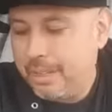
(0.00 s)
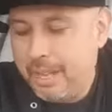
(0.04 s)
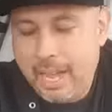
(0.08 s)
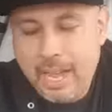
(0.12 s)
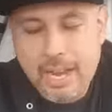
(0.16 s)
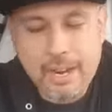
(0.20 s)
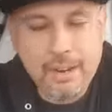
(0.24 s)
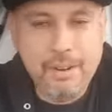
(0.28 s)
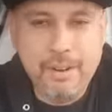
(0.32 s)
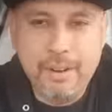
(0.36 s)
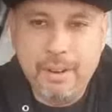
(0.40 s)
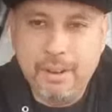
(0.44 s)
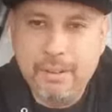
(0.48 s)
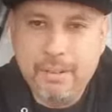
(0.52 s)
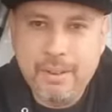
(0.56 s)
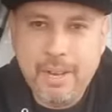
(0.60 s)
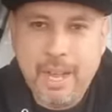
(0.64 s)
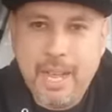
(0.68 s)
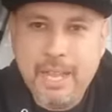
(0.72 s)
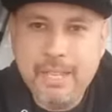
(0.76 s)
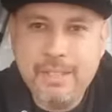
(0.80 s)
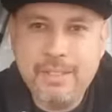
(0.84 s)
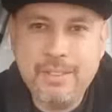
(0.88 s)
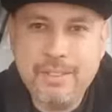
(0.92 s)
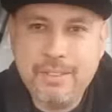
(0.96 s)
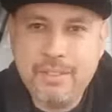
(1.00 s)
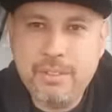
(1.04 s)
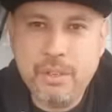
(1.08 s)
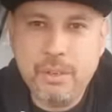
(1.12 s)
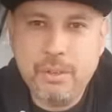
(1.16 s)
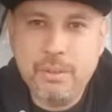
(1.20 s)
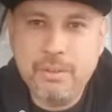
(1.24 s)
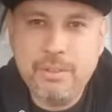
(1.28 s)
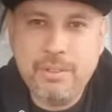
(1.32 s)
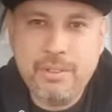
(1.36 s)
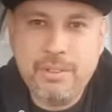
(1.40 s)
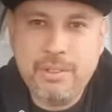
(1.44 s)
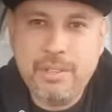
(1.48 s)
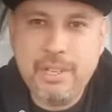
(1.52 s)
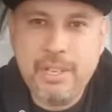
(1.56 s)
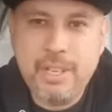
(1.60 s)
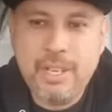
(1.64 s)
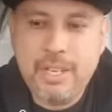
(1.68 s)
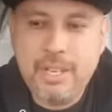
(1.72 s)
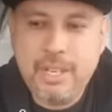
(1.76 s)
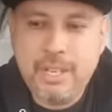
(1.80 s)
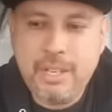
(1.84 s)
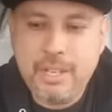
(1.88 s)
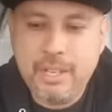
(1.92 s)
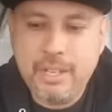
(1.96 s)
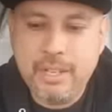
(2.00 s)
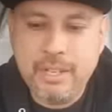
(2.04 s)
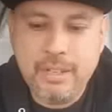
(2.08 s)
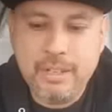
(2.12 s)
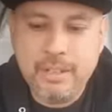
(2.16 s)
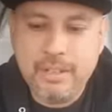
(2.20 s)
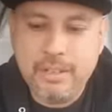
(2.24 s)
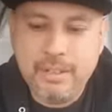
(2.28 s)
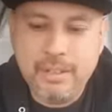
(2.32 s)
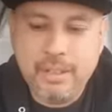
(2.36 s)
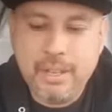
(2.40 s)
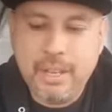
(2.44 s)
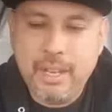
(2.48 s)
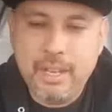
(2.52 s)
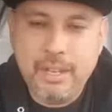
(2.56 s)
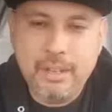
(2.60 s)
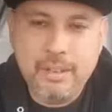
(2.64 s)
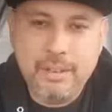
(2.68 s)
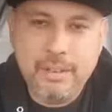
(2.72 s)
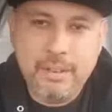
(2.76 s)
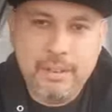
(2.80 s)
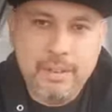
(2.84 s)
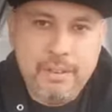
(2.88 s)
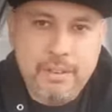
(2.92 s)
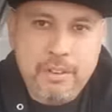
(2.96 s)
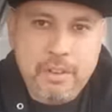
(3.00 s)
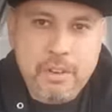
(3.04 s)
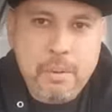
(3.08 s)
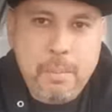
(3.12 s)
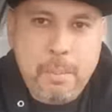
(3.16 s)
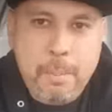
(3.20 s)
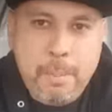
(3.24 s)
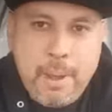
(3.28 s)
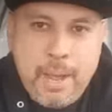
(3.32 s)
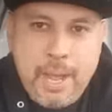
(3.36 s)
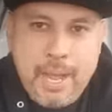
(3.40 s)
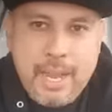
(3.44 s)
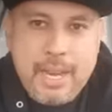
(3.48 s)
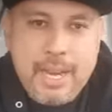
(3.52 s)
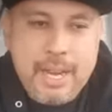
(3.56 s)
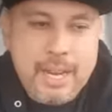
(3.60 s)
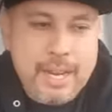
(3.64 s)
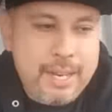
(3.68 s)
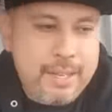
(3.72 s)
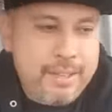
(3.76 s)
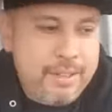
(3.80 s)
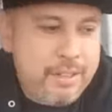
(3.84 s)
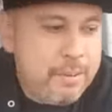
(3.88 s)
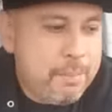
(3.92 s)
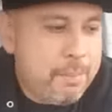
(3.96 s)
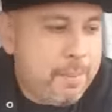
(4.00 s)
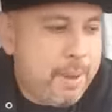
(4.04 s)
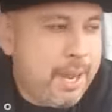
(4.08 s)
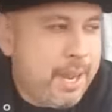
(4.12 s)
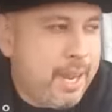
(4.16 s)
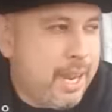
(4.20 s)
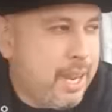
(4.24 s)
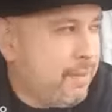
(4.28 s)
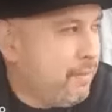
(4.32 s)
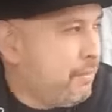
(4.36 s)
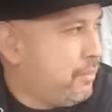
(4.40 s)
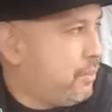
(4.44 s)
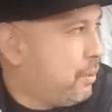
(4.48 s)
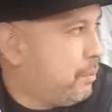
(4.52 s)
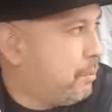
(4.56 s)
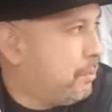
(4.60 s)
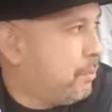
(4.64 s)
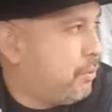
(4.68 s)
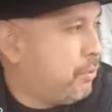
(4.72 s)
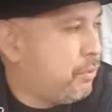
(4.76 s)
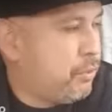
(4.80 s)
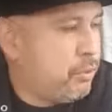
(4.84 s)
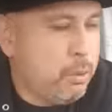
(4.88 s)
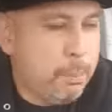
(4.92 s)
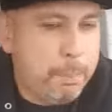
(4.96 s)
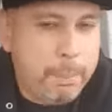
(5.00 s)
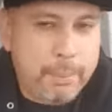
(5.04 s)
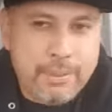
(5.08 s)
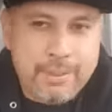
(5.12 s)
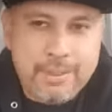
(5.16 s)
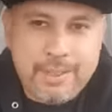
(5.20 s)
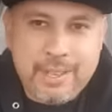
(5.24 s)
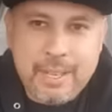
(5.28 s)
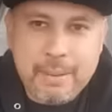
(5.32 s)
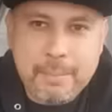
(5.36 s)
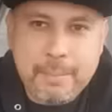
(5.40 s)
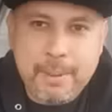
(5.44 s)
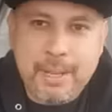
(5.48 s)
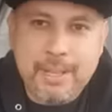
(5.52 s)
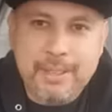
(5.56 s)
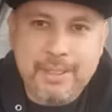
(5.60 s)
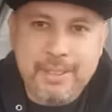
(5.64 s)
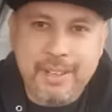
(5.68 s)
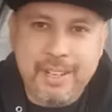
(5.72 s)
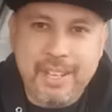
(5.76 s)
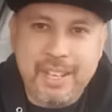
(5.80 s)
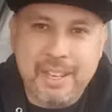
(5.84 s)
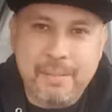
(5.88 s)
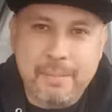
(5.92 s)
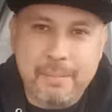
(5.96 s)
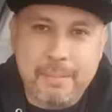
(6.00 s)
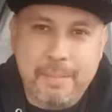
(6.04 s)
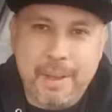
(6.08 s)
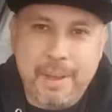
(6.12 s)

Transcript: I don't know. I just don't see. You might you might have some stupid team out there that